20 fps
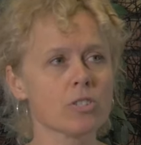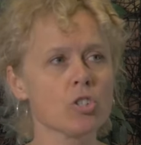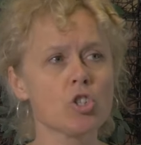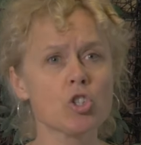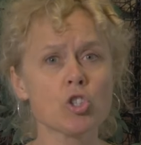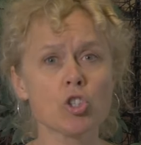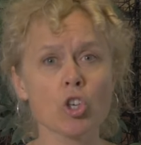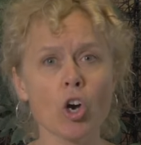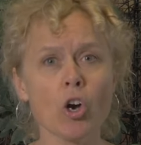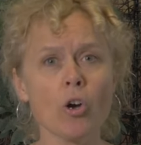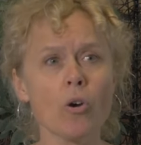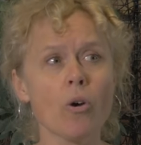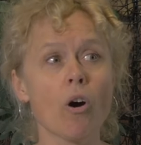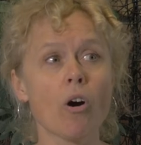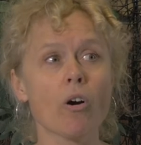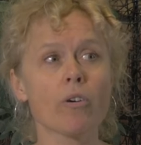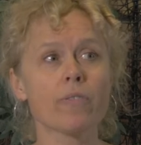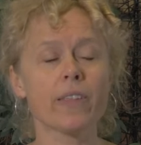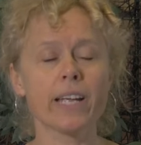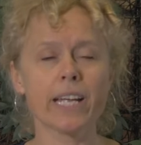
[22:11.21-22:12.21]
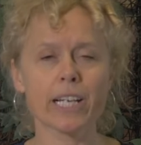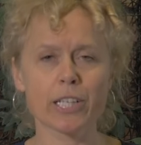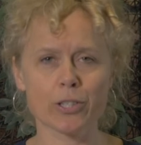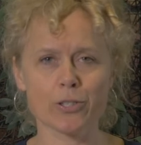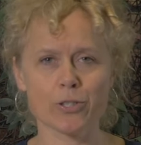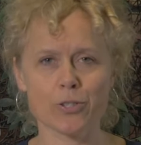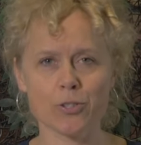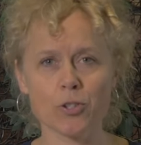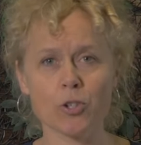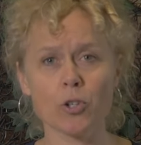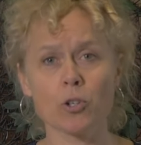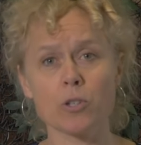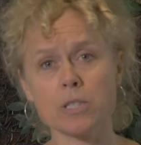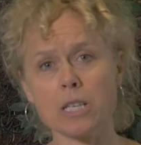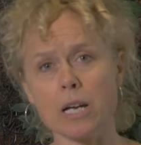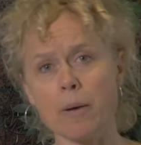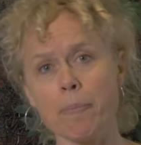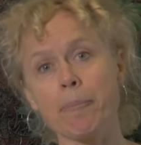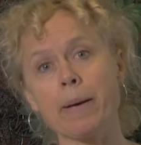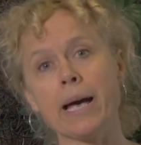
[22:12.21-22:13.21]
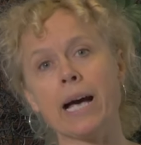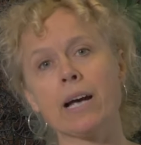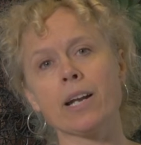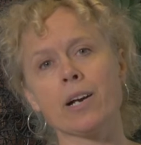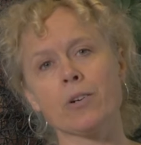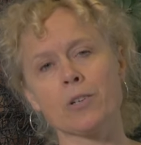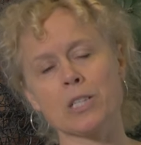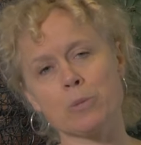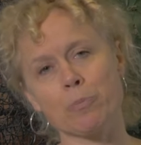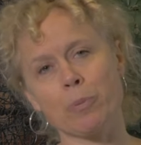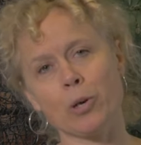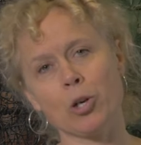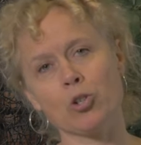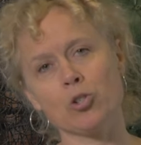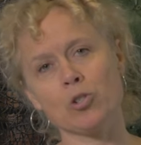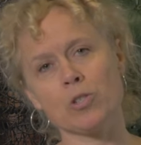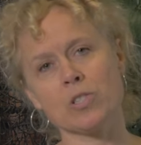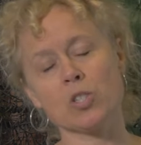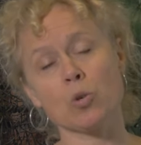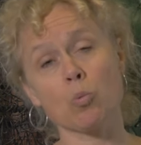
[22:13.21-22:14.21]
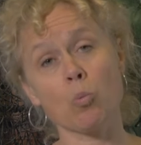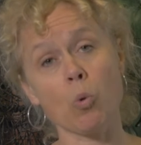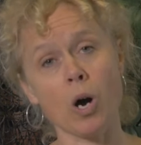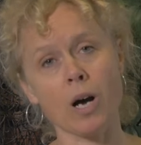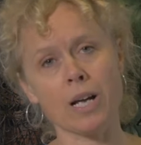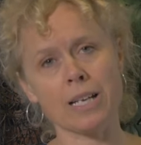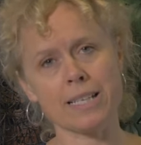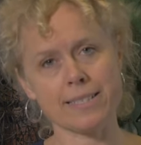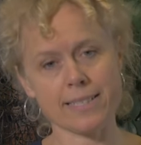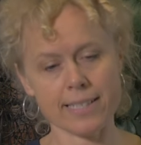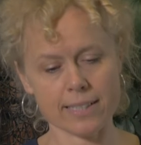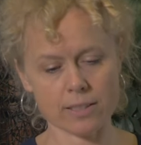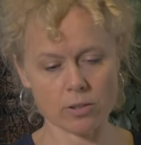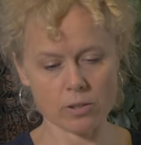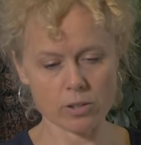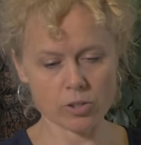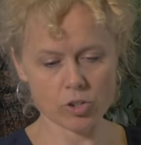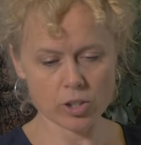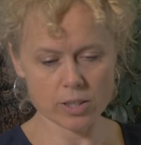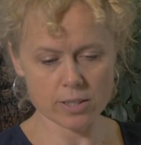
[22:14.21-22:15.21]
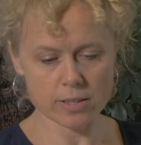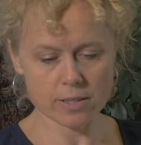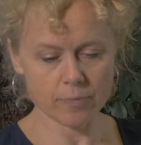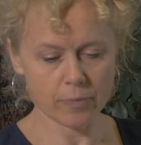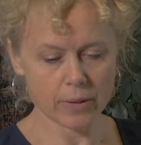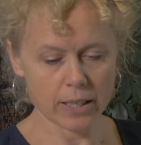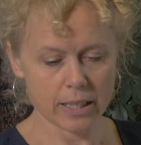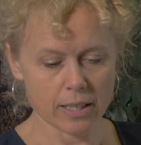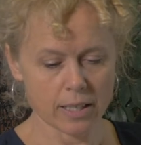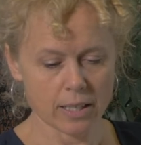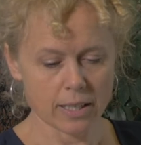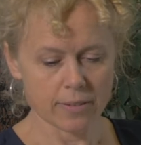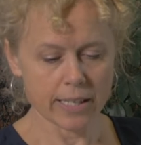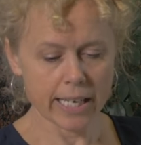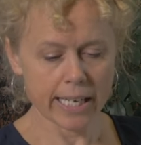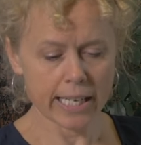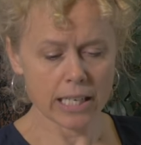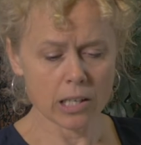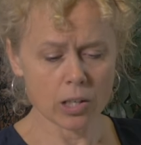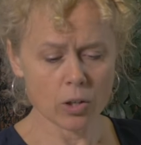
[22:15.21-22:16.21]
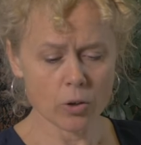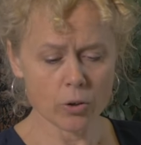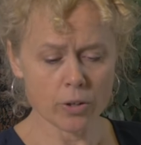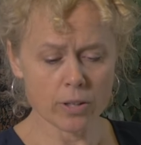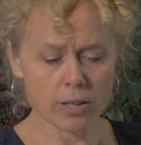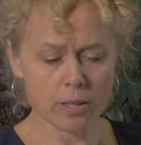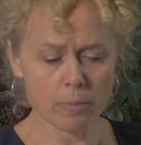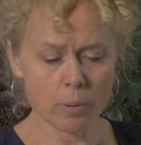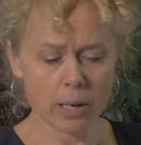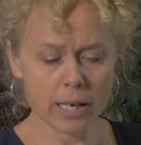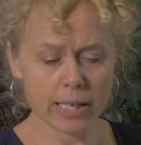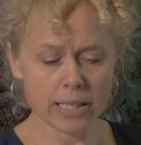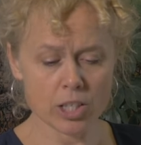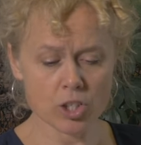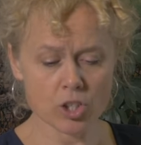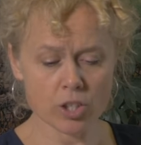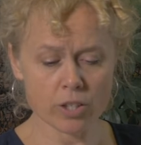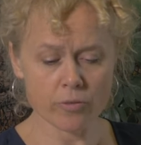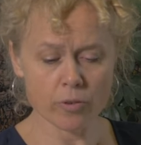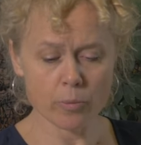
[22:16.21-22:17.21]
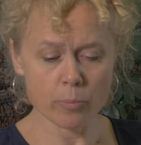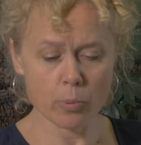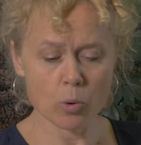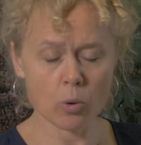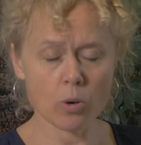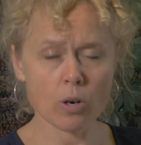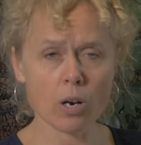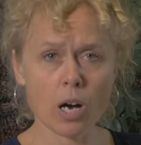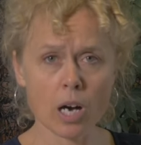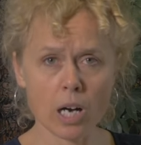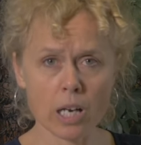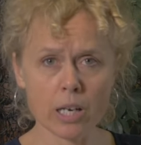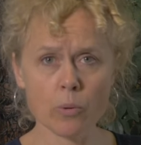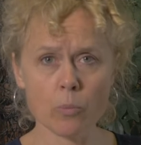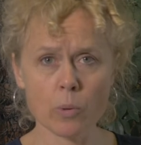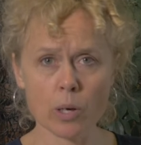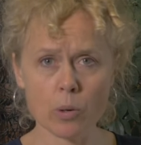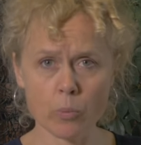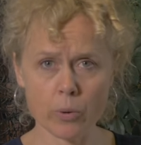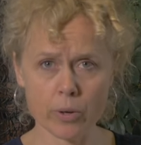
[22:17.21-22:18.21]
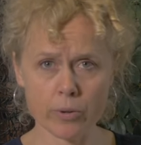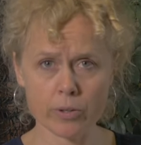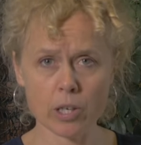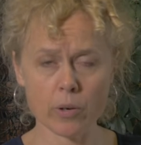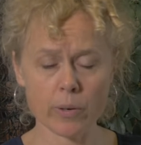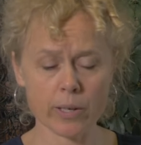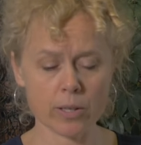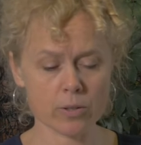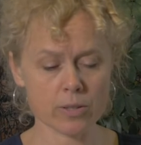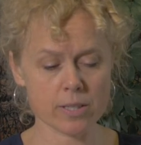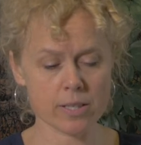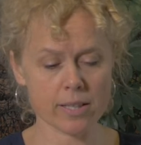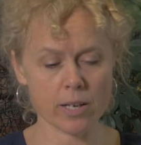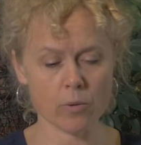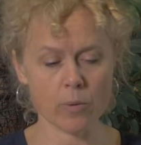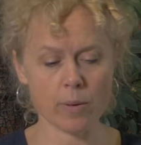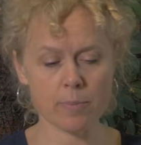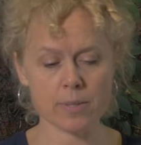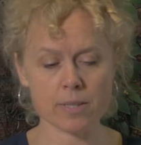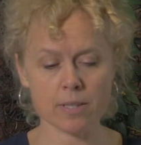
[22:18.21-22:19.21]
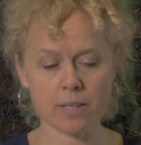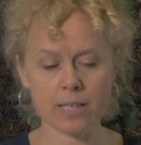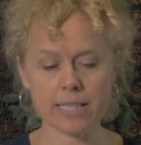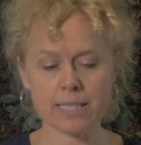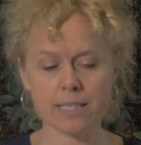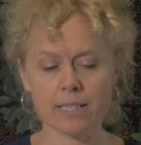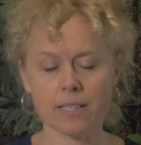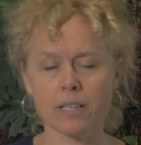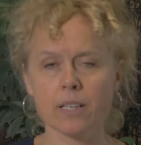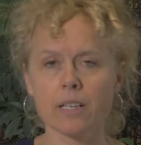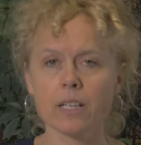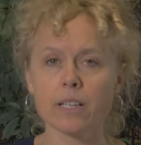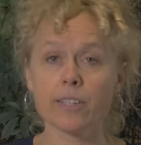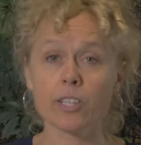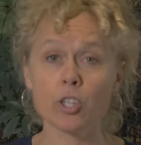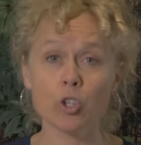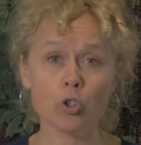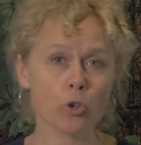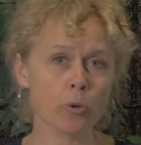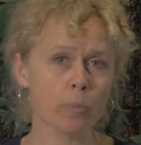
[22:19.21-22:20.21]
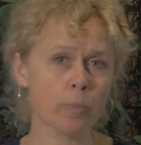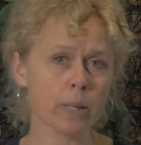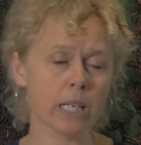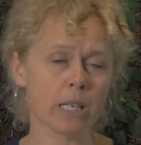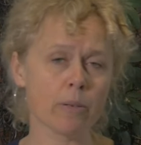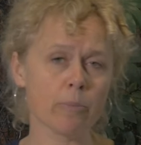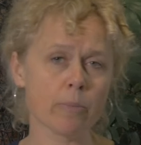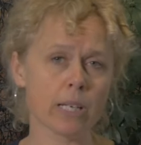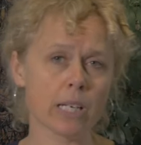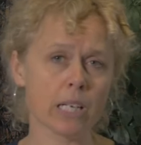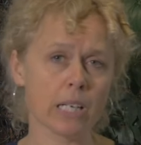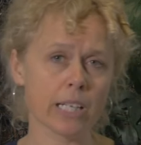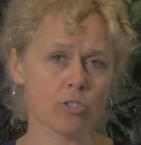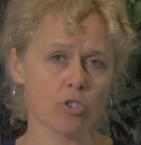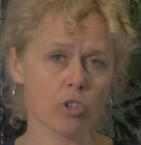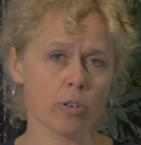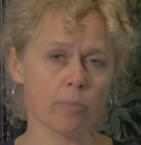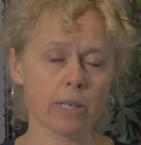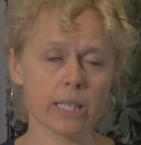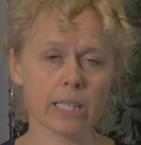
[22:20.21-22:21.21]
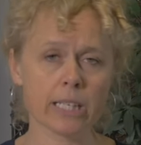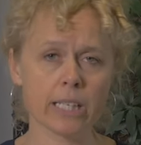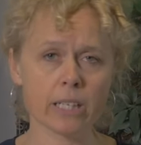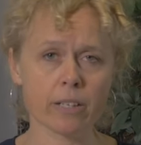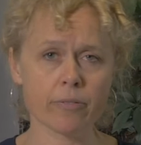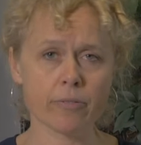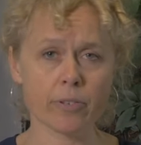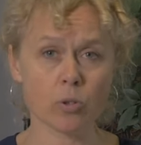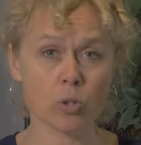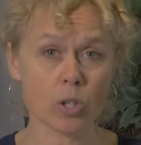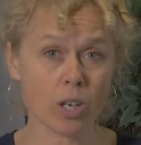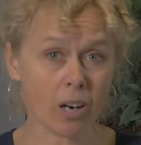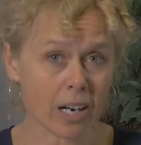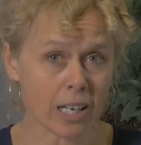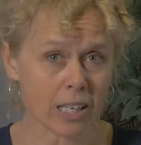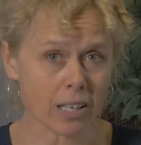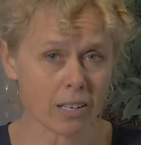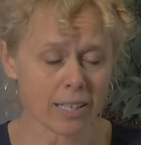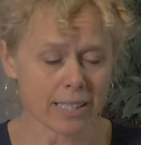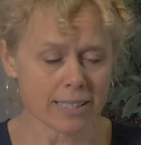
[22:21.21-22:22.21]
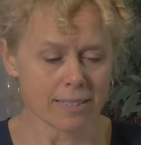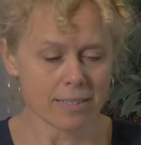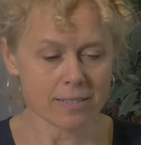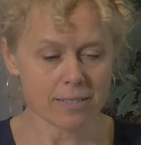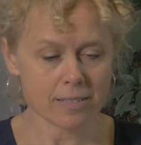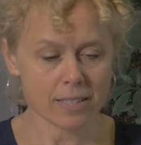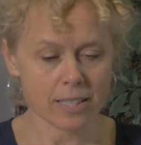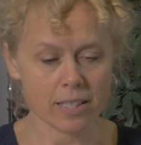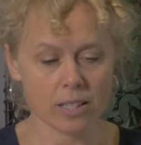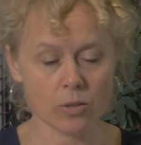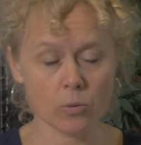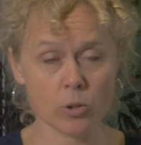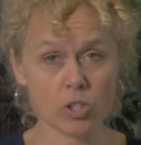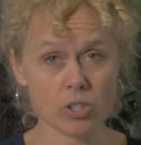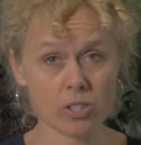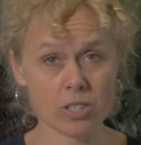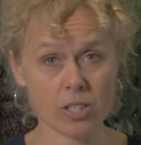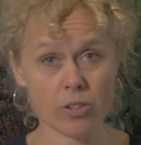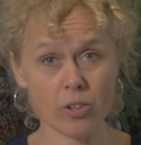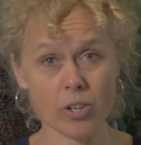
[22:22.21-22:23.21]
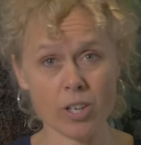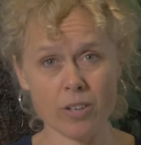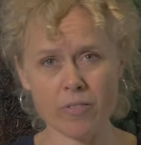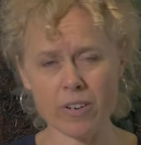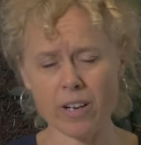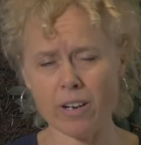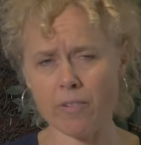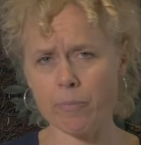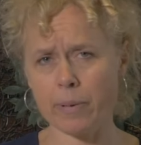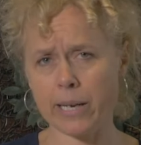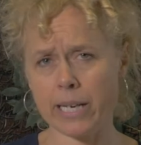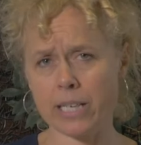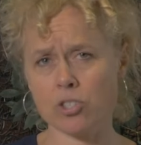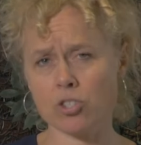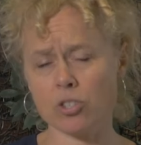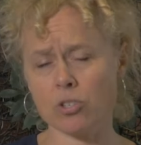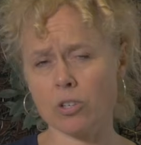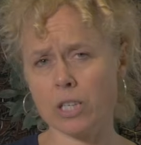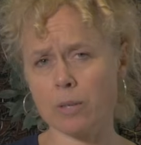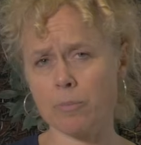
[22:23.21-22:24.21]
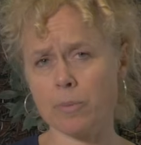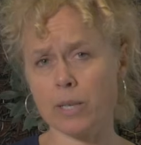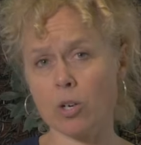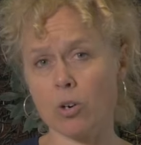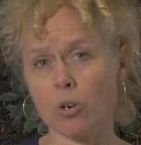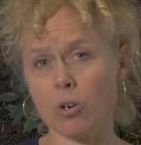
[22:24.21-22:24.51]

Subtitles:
to show their concerns about our exposures to wireless technologies. They include the By Initiative report, highly well worth going onto their website, the European Electromagnetic Field Guidelines, which is a 35-page document